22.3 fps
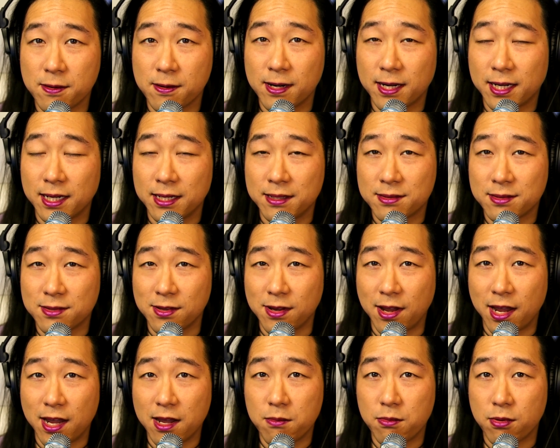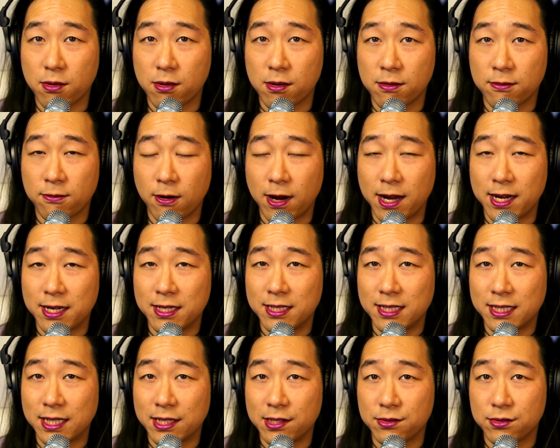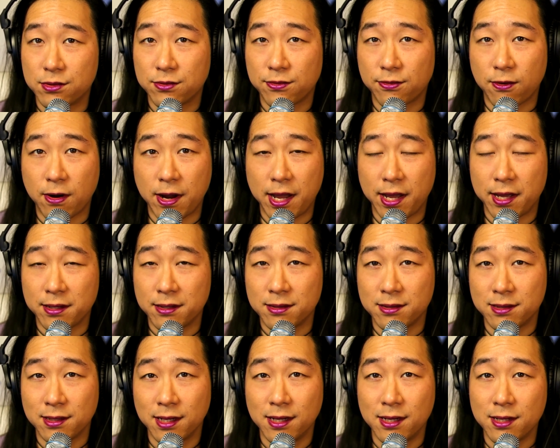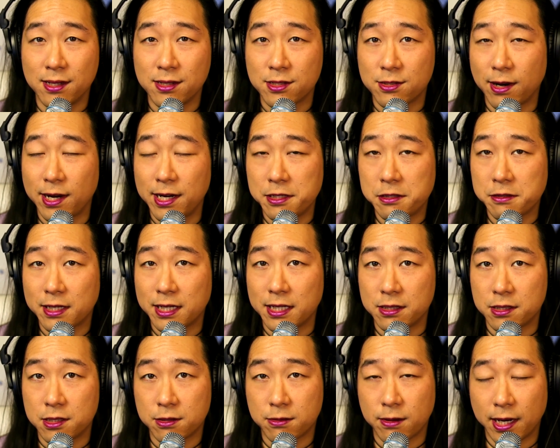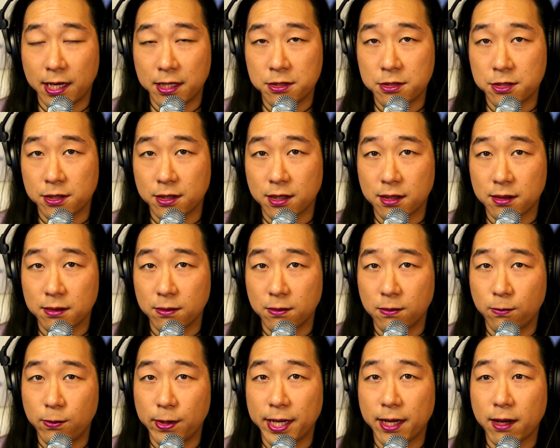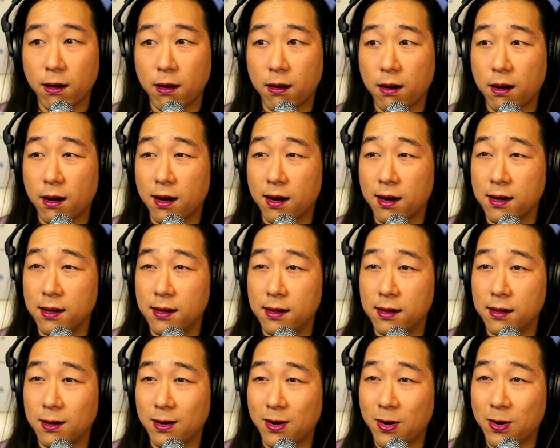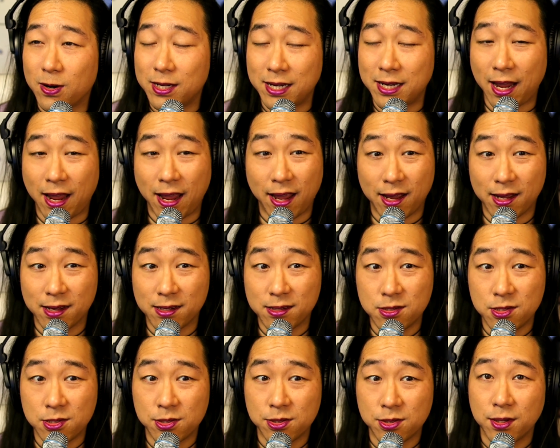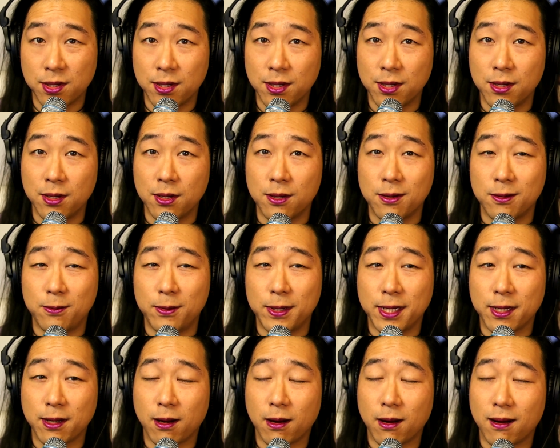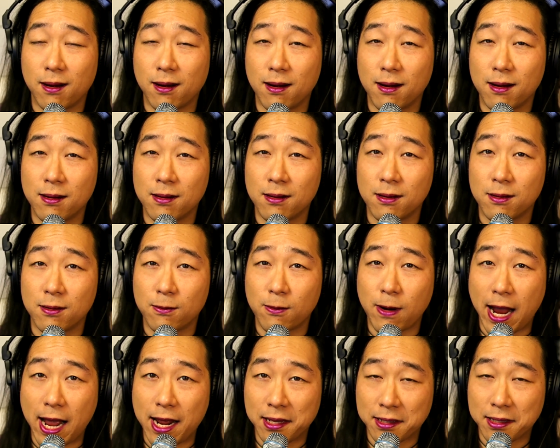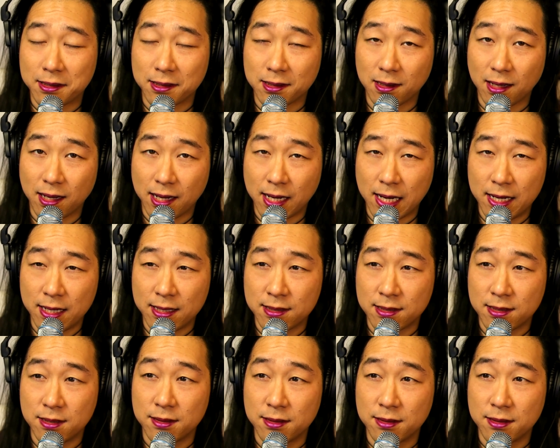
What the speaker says: against neighbor, friend against friend, stranger against stranger. We are on edge. We are radicalized.